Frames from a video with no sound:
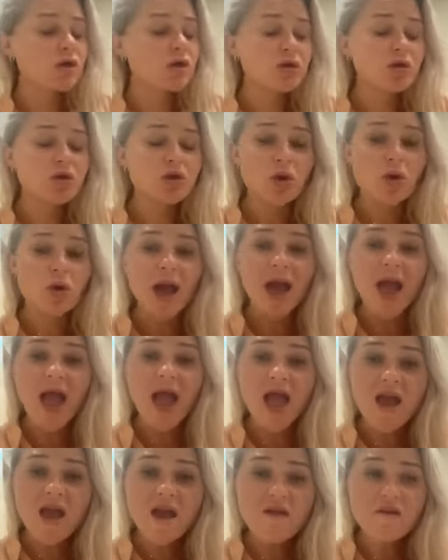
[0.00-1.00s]
you know,
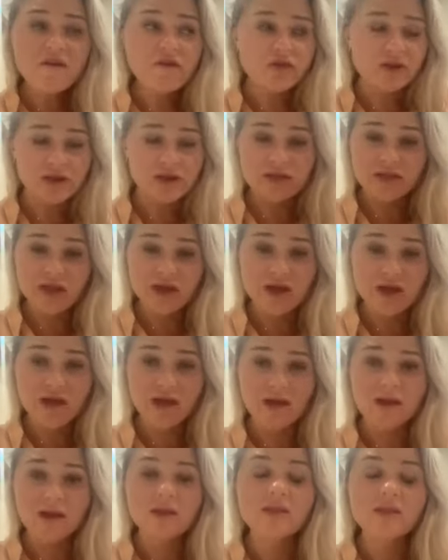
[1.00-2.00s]

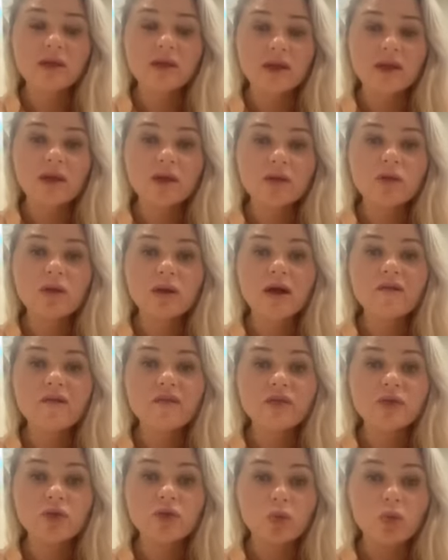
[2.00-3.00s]
everything in your
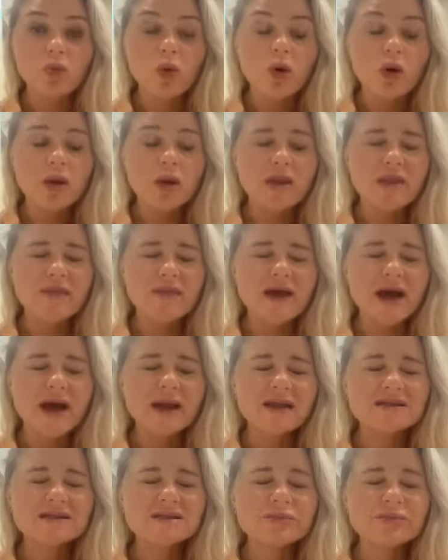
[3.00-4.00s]
life that you want,
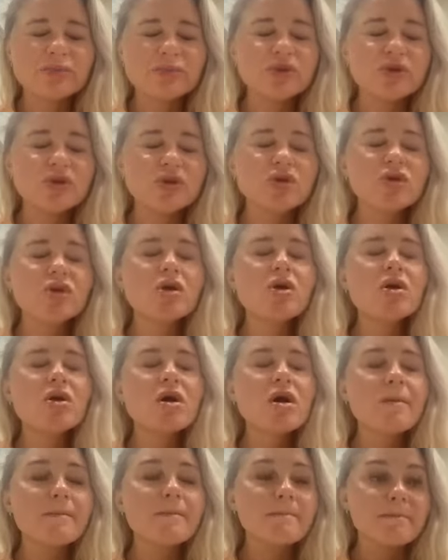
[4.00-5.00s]
that is
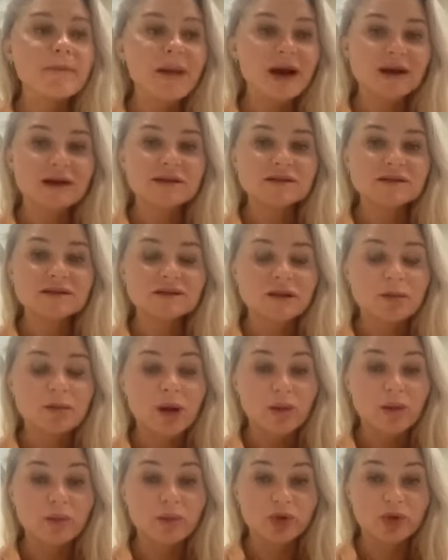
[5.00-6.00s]
pure magnetism
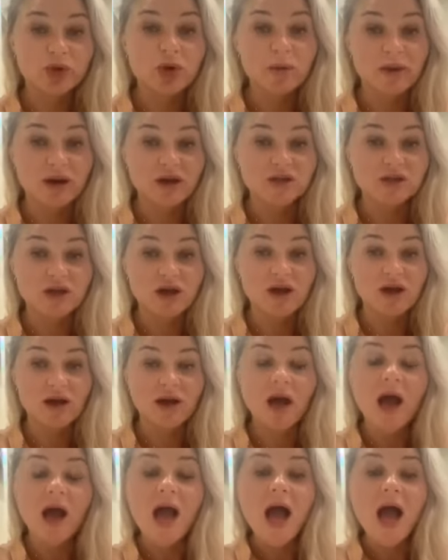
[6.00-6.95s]
and pure magic.